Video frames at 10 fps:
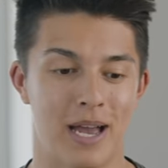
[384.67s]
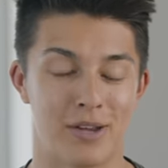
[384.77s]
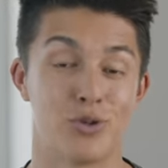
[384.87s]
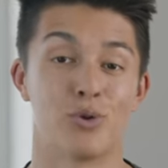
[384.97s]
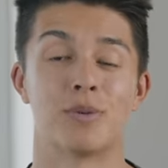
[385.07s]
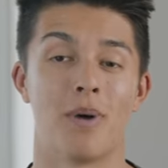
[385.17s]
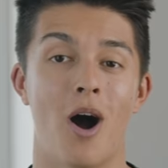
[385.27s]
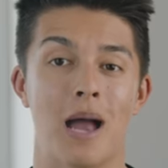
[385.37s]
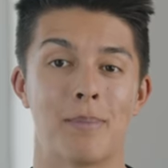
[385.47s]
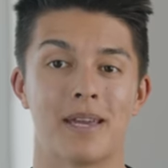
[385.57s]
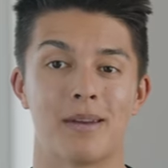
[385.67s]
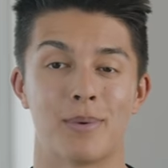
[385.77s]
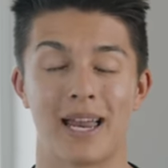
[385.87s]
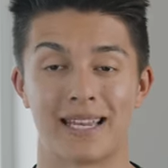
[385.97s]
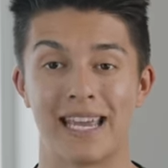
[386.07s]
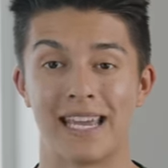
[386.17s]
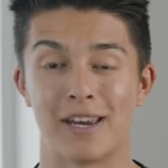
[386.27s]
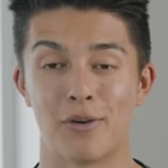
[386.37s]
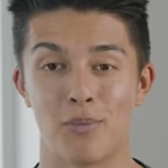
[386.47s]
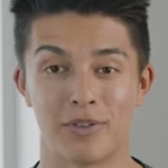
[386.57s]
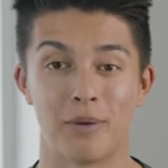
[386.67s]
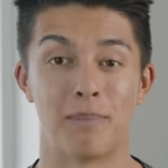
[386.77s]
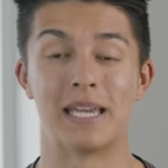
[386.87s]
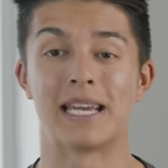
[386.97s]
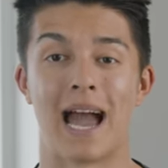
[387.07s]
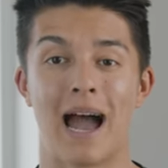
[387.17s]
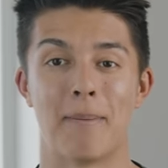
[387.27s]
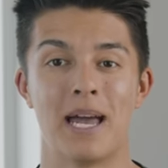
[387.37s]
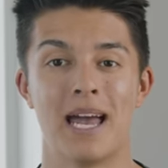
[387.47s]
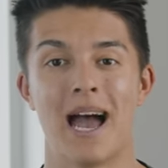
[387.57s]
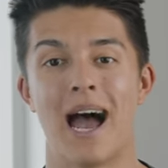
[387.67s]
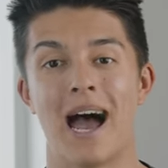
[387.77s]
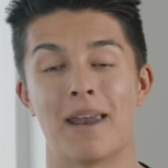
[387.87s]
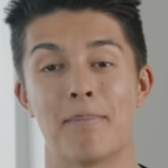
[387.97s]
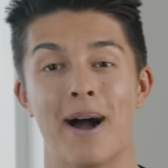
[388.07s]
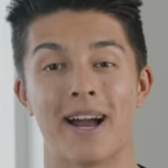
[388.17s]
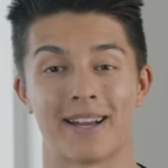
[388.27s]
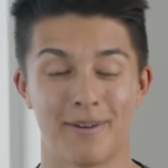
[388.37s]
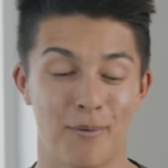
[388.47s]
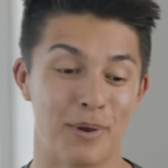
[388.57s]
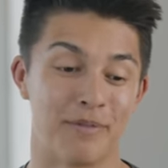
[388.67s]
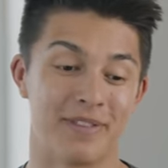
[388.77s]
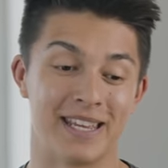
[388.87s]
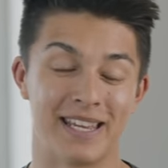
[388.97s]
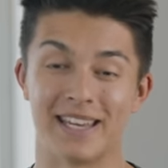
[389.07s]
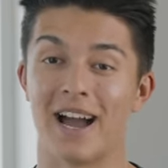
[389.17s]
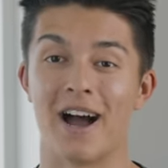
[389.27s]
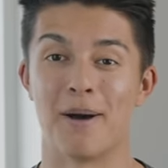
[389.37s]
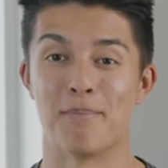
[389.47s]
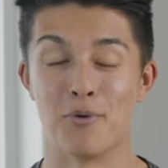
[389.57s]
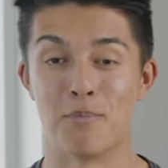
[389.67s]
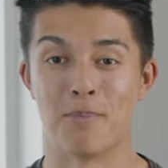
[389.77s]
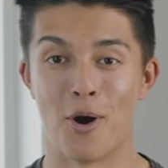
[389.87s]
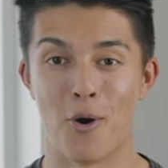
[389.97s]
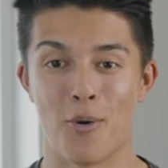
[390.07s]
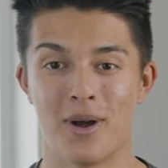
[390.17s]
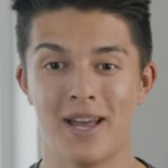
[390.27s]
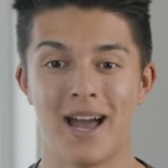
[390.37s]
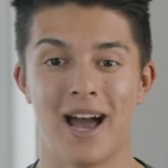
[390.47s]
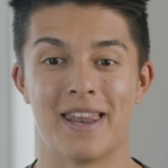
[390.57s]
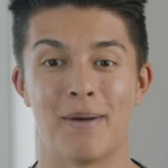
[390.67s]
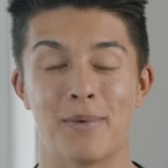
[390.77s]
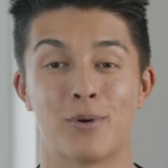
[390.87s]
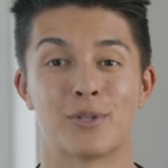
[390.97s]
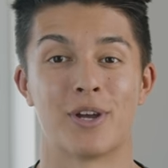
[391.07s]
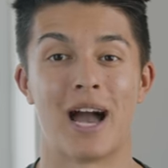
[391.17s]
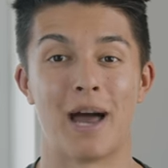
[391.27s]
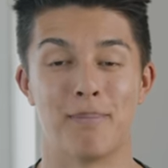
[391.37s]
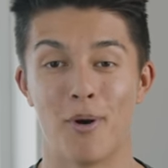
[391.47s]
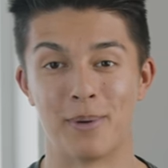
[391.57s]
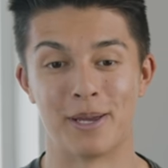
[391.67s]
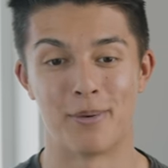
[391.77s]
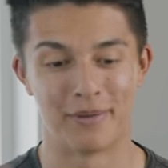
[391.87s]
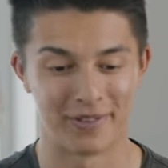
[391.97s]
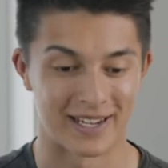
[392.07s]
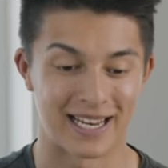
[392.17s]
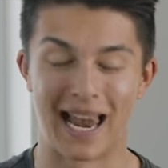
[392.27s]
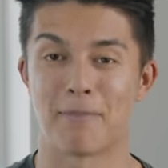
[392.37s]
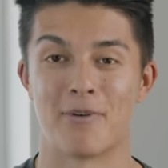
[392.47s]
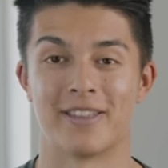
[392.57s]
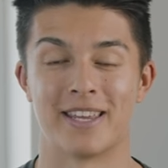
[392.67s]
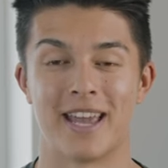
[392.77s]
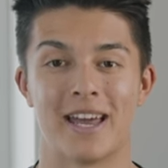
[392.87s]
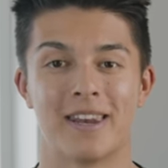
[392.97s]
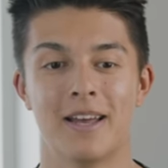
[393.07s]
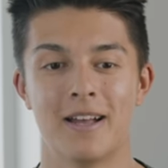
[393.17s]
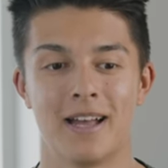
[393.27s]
We had Georgia behind me. We had Keenan with the B cam and back with the boom pole. And then we also had Bobby with the clapper at the end.